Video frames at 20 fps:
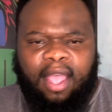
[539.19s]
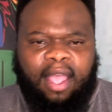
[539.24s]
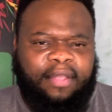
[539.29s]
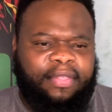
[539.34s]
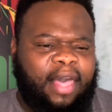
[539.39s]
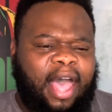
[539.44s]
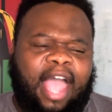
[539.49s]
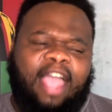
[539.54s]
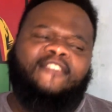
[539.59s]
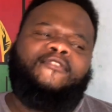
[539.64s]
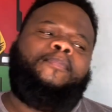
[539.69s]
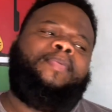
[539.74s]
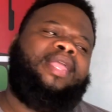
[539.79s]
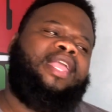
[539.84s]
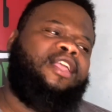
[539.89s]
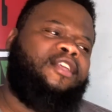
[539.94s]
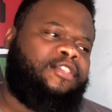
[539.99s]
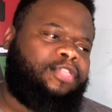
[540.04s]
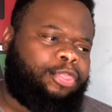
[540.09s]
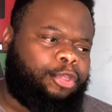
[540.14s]
the
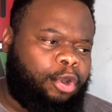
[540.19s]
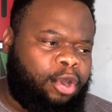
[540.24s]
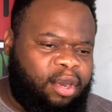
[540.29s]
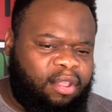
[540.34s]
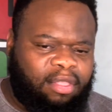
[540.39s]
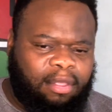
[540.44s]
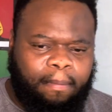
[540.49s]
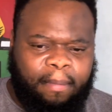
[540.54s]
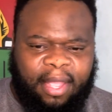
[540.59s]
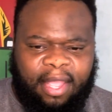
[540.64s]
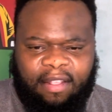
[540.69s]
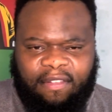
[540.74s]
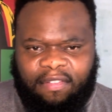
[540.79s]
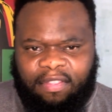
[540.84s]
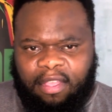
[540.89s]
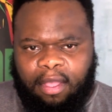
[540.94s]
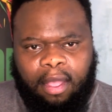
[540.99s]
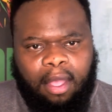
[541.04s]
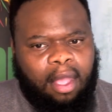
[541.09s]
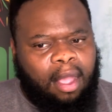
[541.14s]
IFP thrown in the mix,
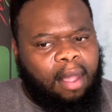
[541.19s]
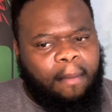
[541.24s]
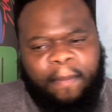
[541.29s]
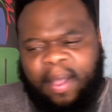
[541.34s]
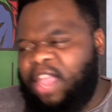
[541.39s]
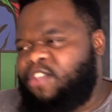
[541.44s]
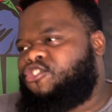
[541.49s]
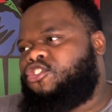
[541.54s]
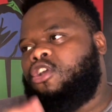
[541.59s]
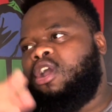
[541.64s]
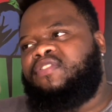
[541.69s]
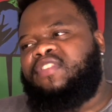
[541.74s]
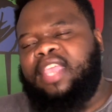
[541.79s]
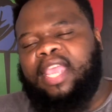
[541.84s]
the Patriotic